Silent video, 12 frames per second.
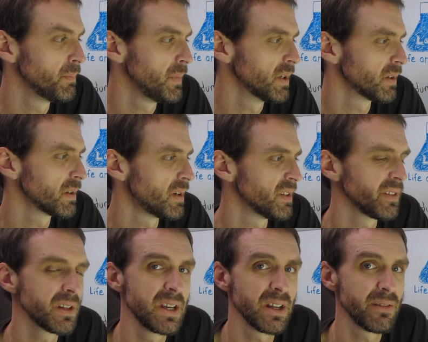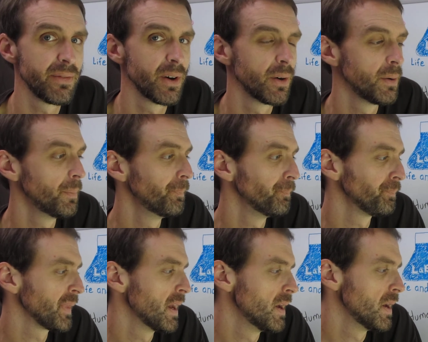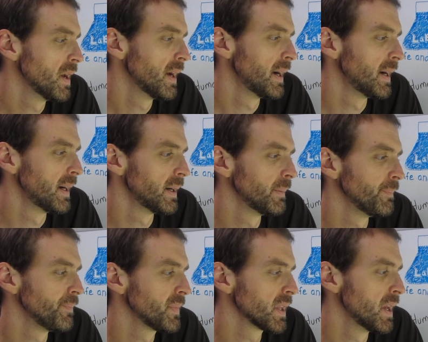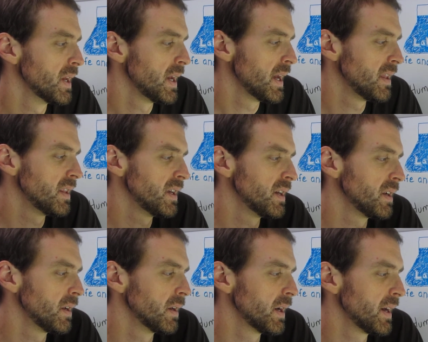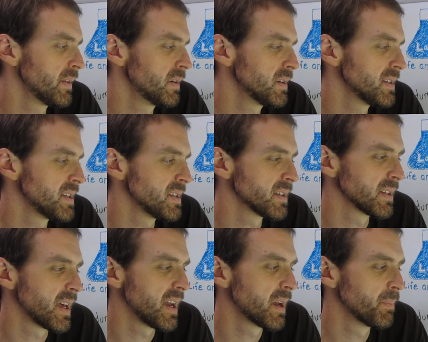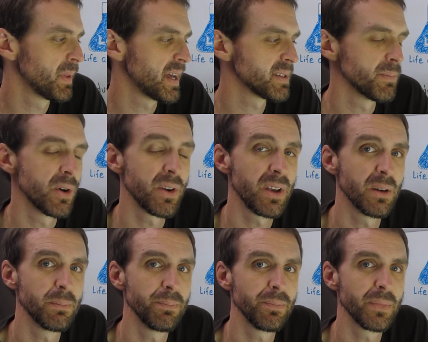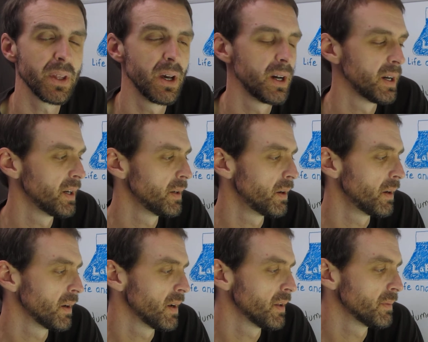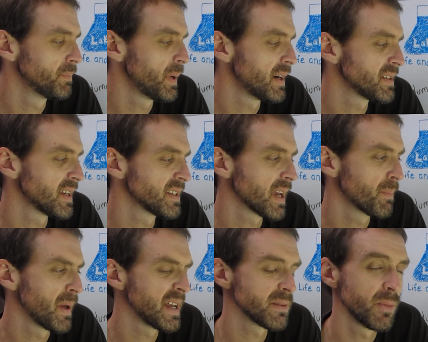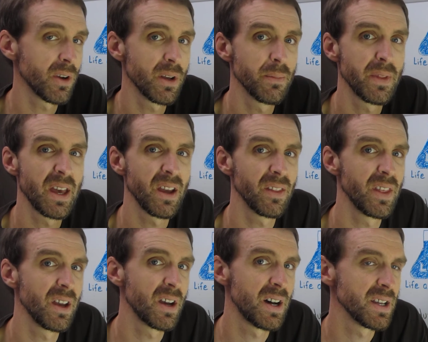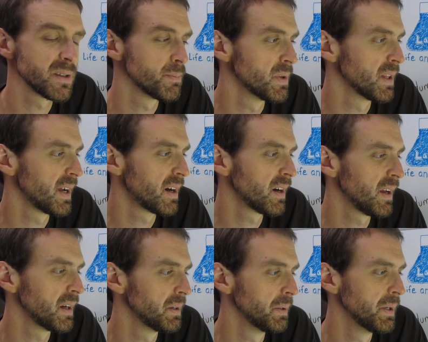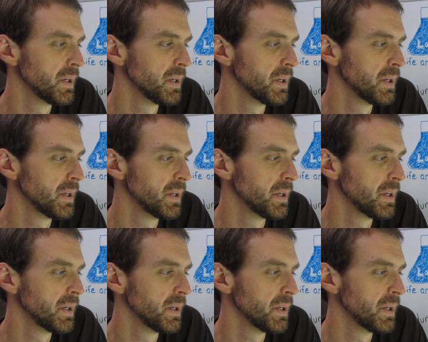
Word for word: meal called kitfo, Um, and then other diseases like plasmodium uh, or parasites like plasmodium, they, they cause malaria.